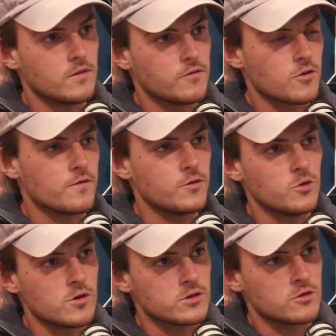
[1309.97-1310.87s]
for our
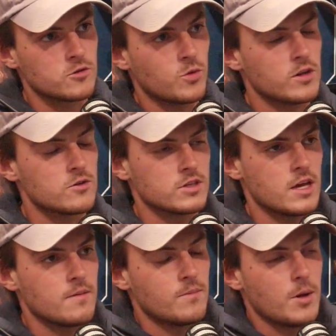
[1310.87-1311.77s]
viewers, no spoilers
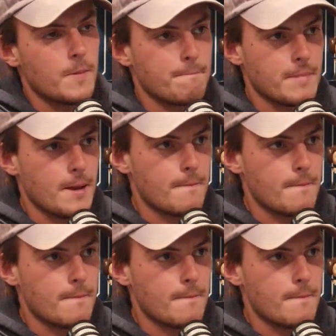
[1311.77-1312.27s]
yet. But yeah,